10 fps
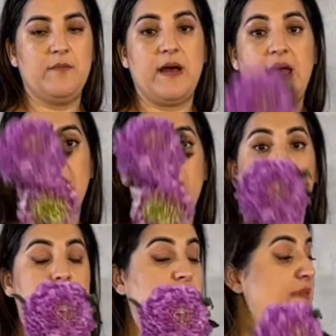my
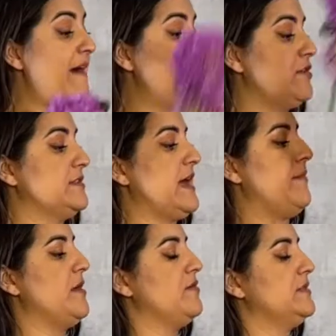lavender
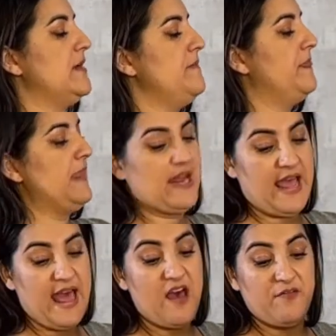scabiosa, and I
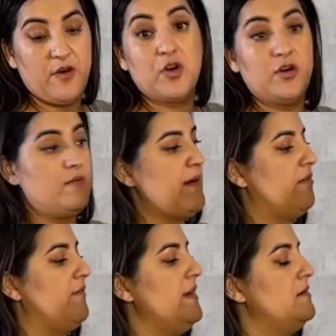have a good
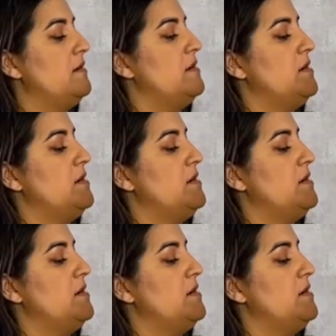amount of it.